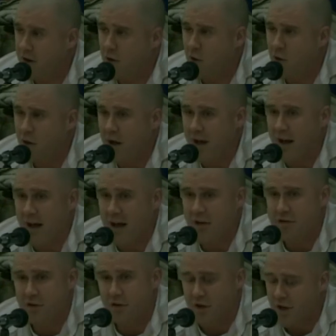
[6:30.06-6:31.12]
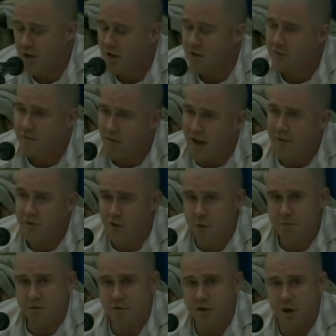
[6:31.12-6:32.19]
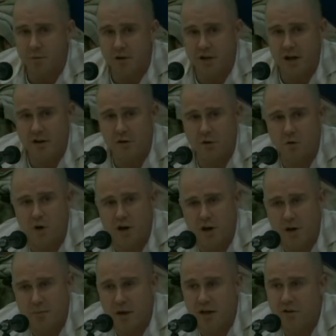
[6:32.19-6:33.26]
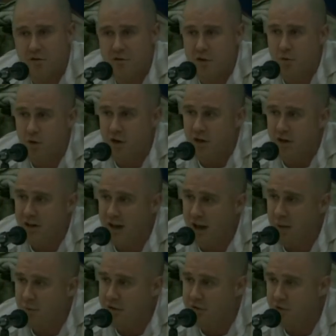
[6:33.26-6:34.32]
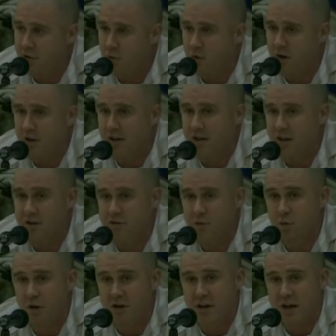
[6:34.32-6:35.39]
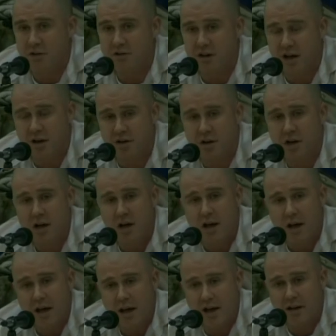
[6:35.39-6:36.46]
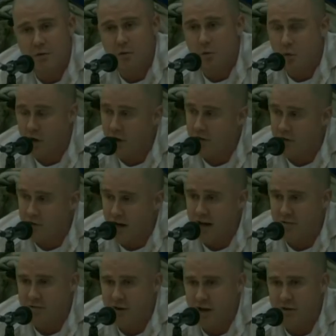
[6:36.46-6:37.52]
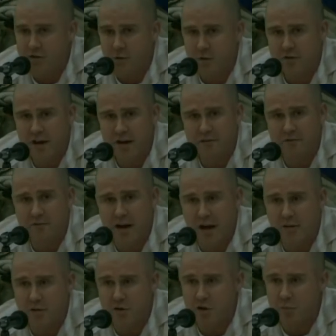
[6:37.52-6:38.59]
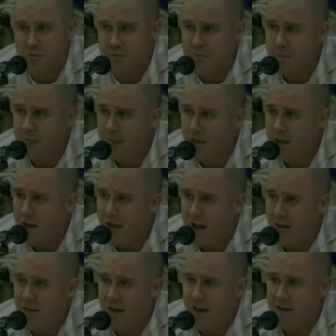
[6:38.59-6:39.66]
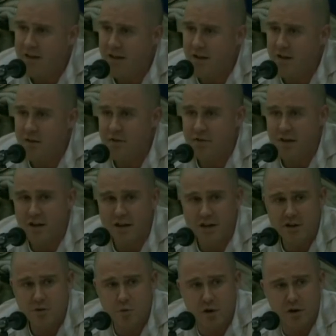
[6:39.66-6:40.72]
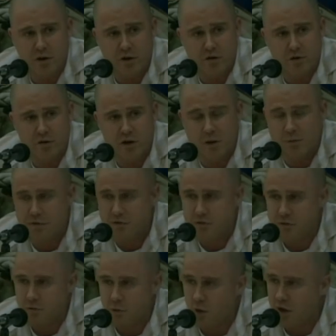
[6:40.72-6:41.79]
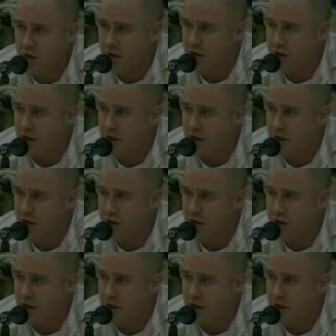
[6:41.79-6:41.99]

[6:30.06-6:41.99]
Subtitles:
whole lot of hassle, 5 groups have come together. One on Main Street, one on Canby Street, one in Kitts, one downtown, and one on the Drive now. So we've got 5 groups. And the idea is that each one of those groups, working